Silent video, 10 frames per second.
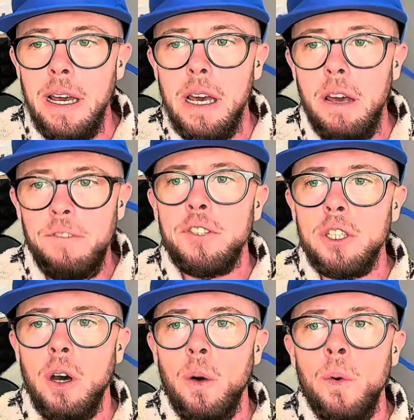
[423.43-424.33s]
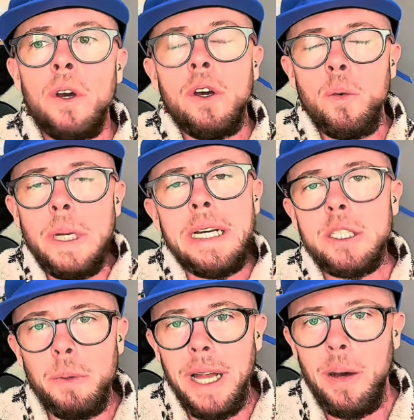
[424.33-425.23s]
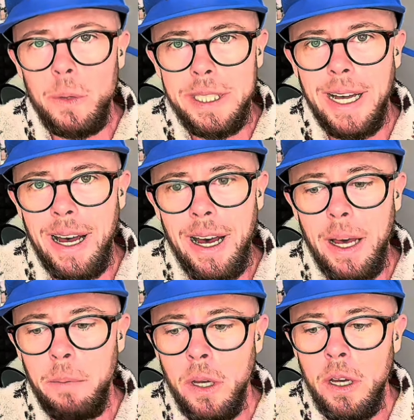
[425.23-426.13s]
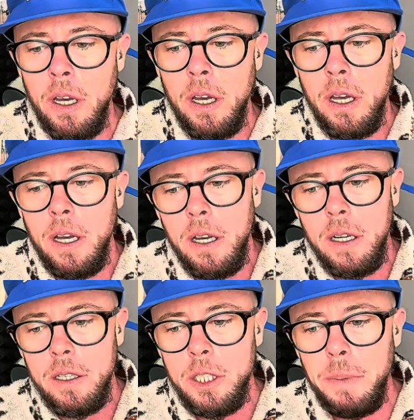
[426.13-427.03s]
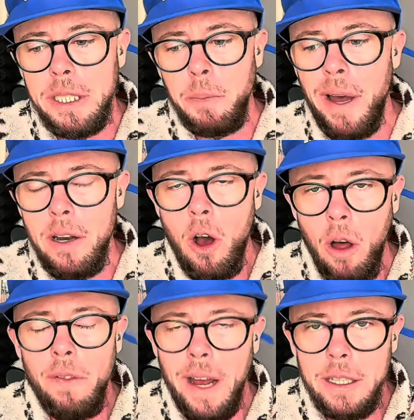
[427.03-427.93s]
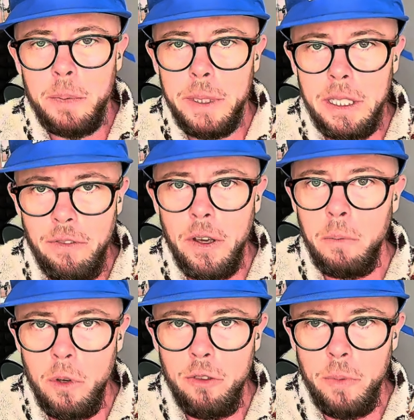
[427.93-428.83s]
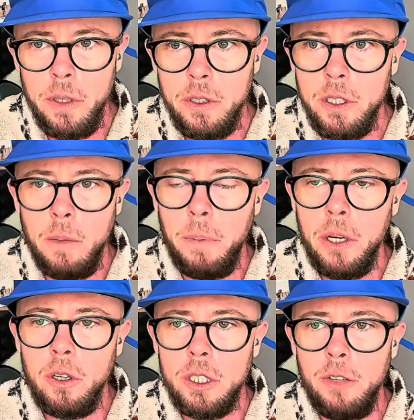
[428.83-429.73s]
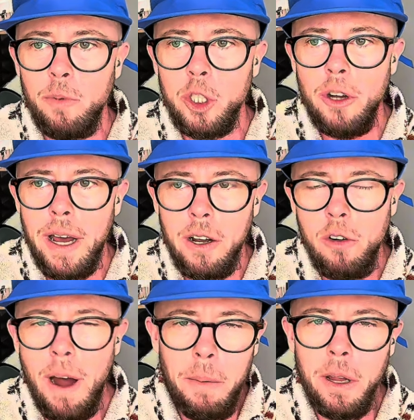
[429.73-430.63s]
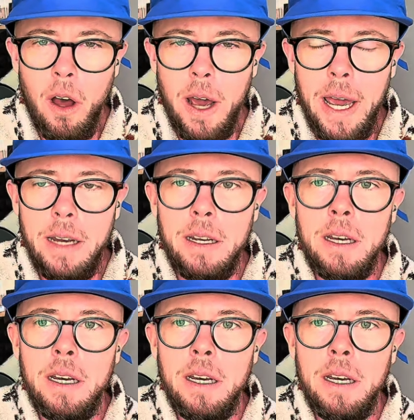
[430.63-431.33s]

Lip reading: If so, we need to allow time to be spent on that specific movement, because if we're trying to cram a lot in